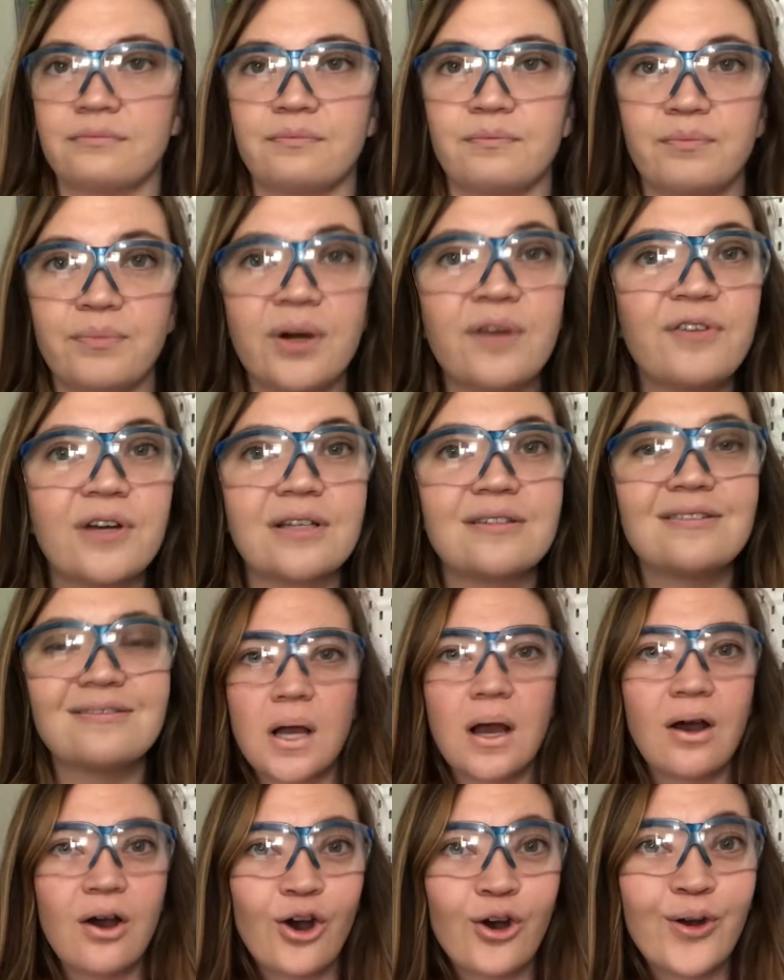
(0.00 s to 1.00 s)
Perfect.
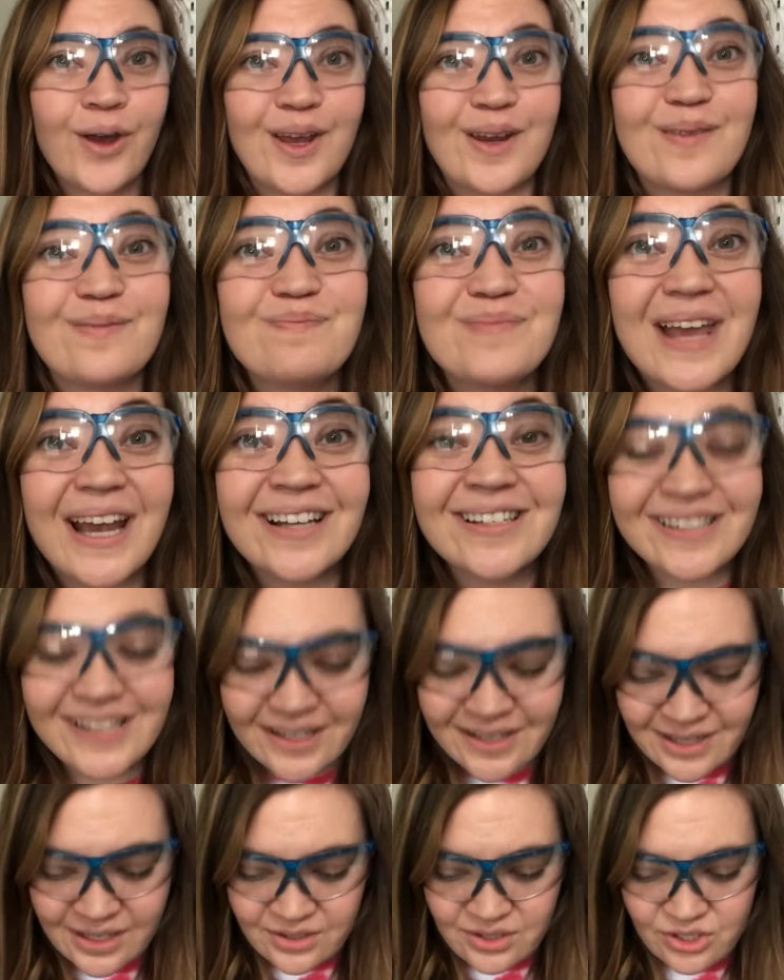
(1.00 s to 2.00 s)
Okay, next I
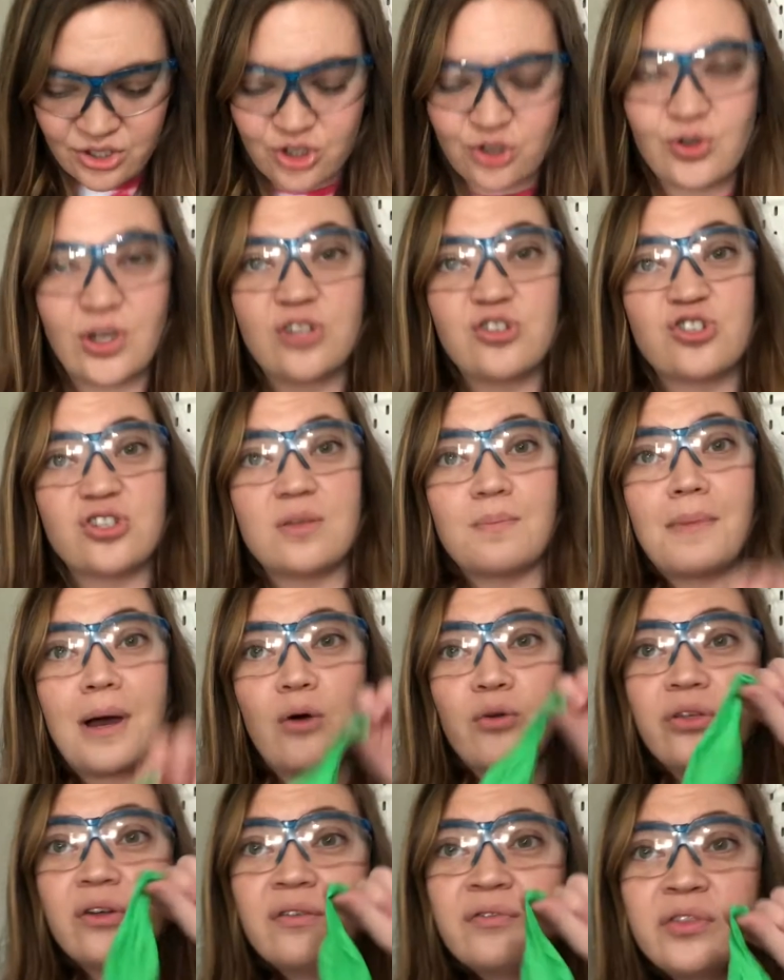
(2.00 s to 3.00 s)
need to stretch the
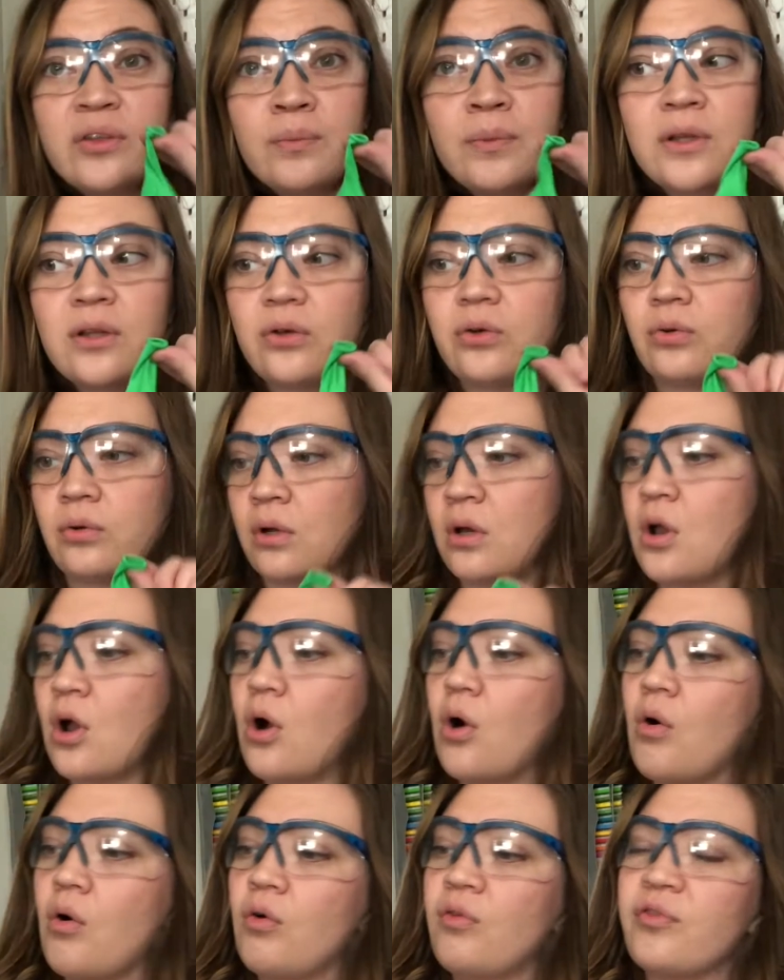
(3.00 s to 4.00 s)
mouth of the balloon
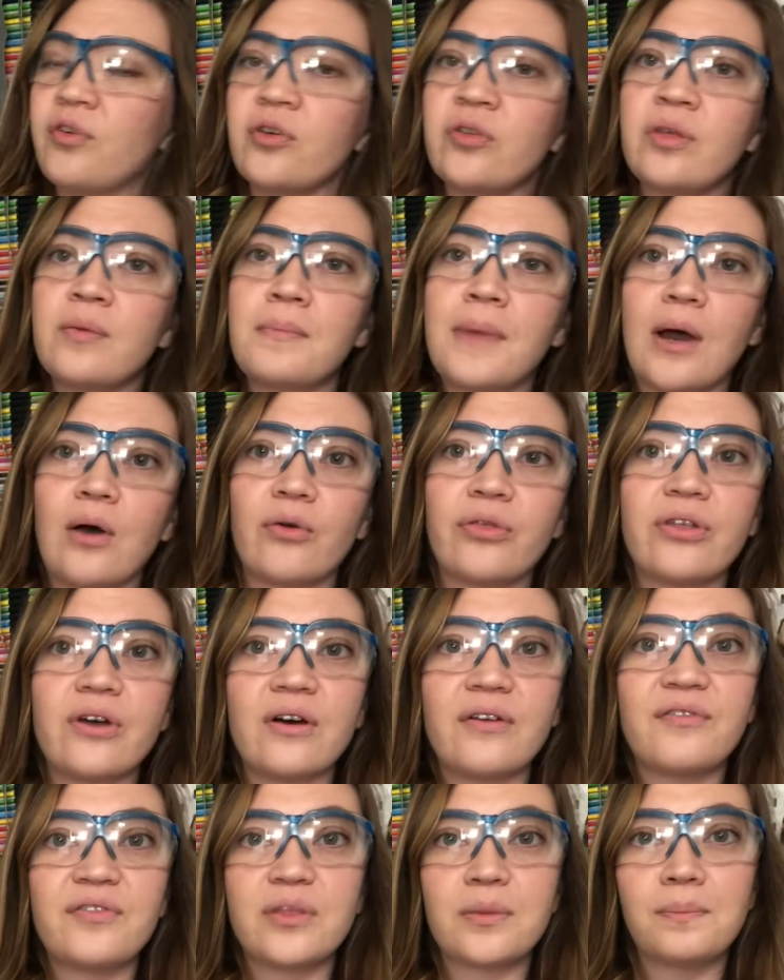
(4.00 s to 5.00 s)
over the mouth
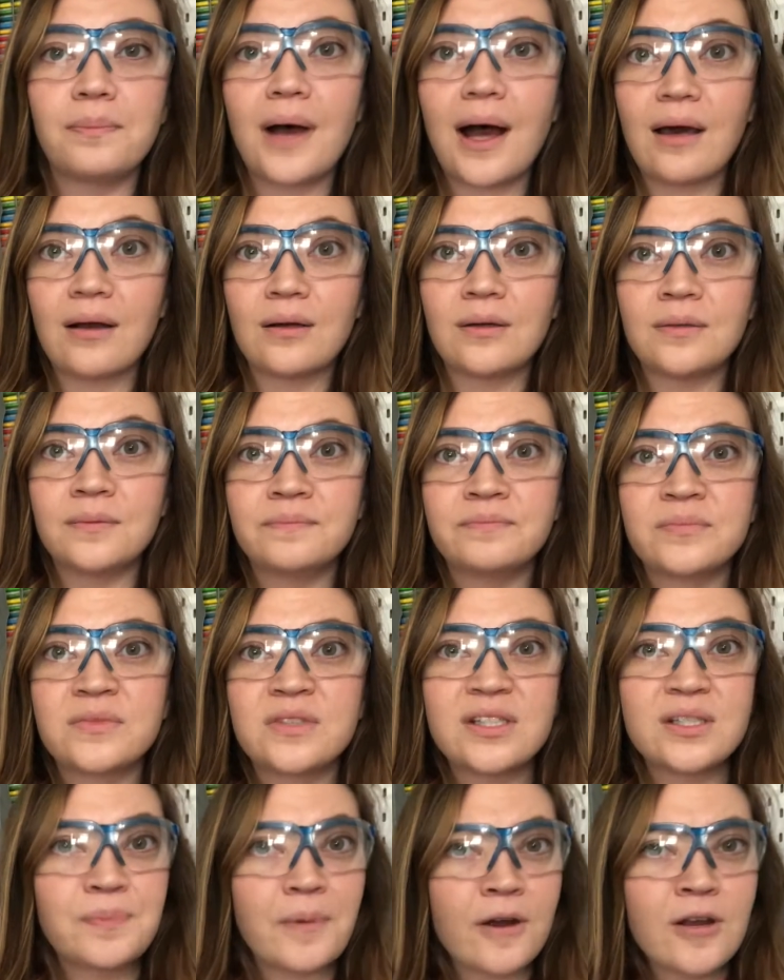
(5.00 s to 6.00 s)
of the bottle.
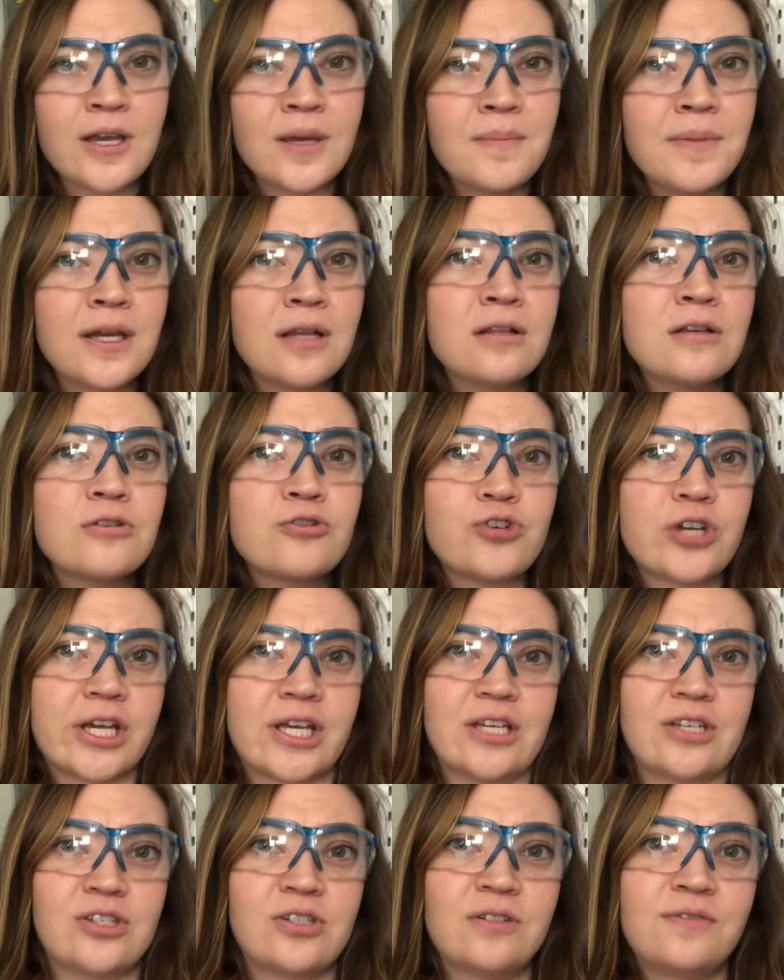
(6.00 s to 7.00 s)
This part can be a little
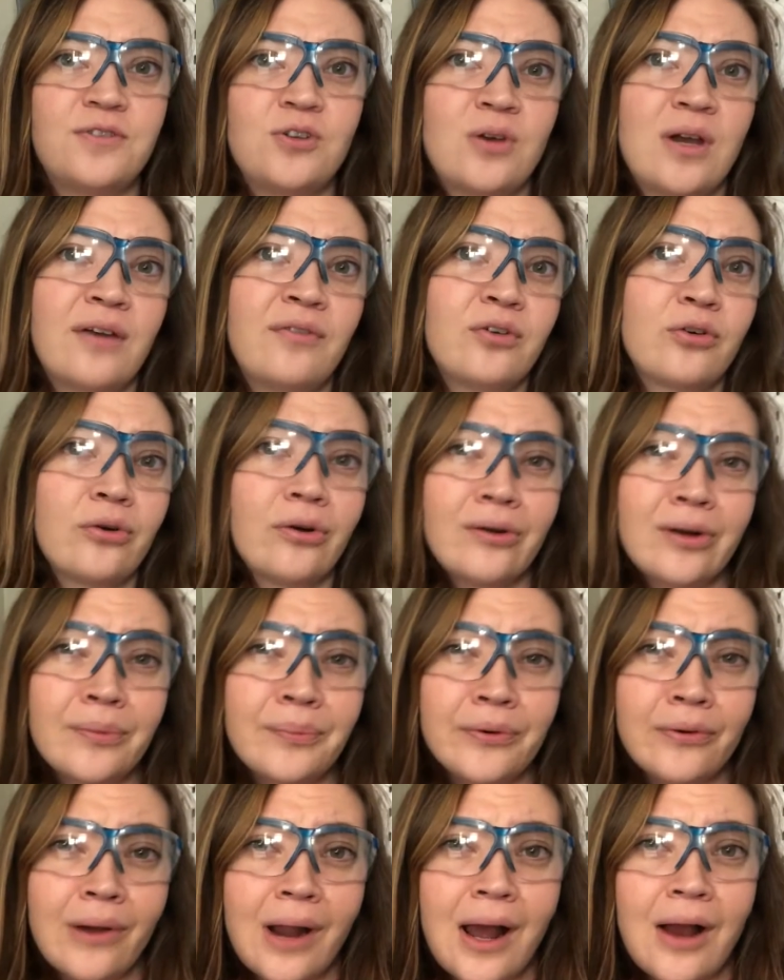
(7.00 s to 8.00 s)
tricky, so if you have a grown-up
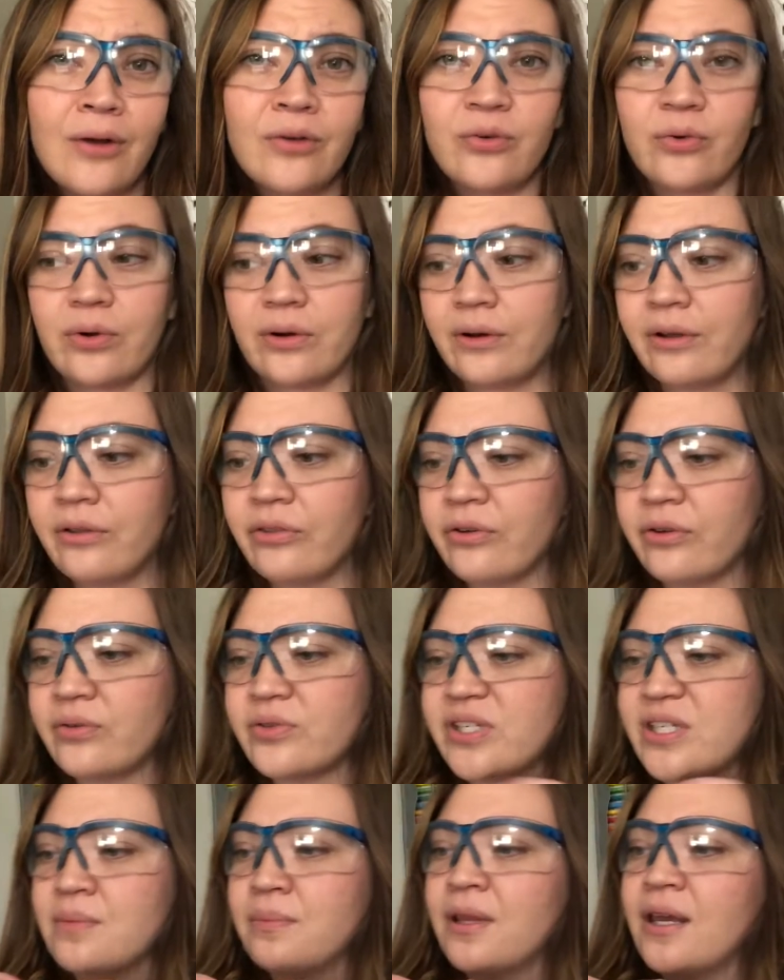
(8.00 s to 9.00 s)
around or another
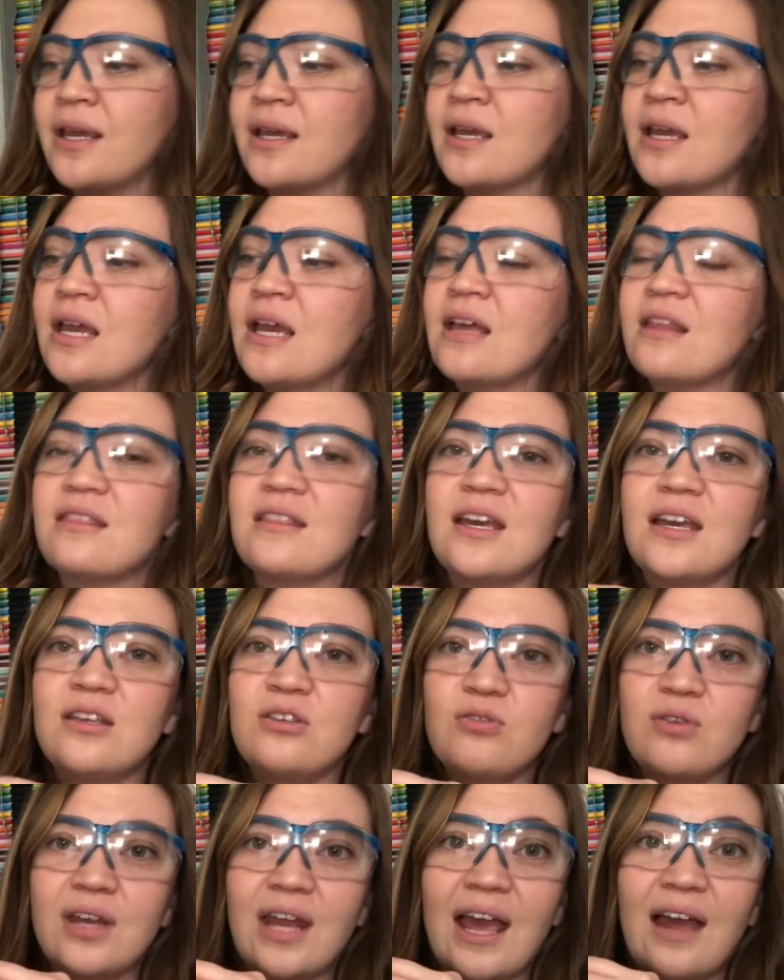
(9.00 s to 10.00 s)
sibling, then you
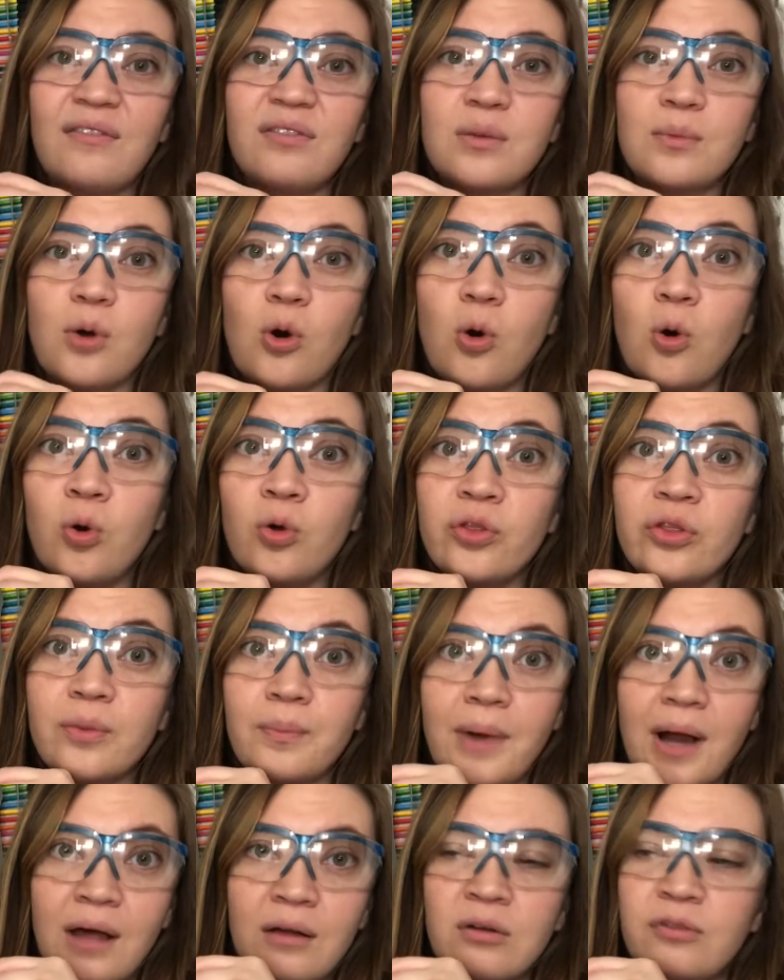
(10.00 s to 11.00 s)
can have them hold the
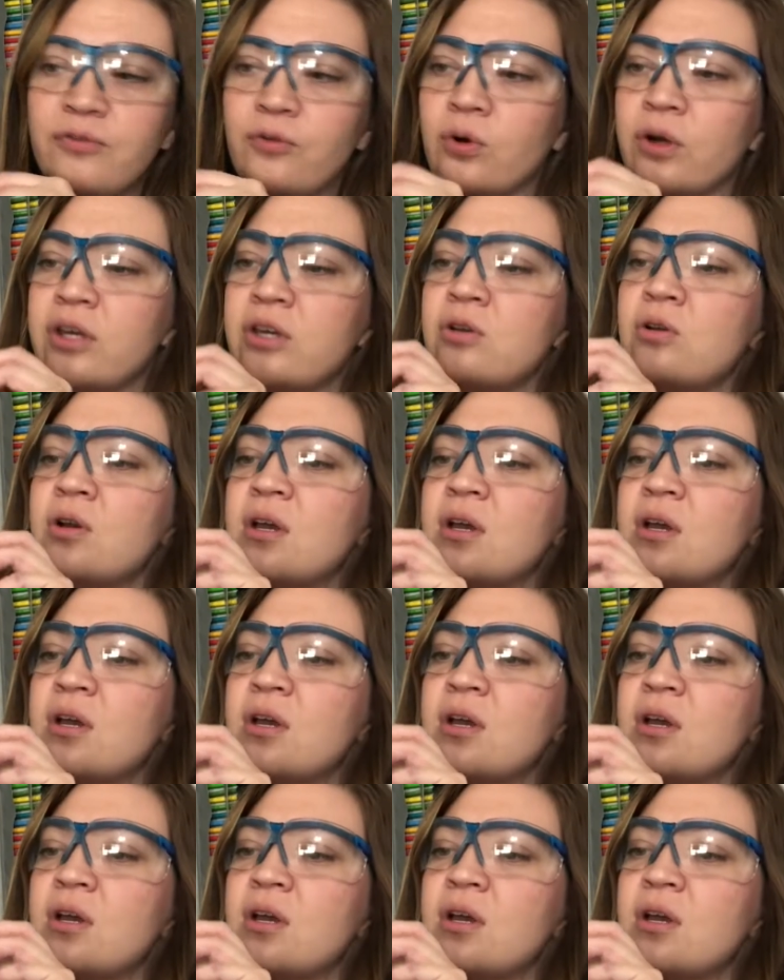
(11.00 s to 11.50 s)
bottle for you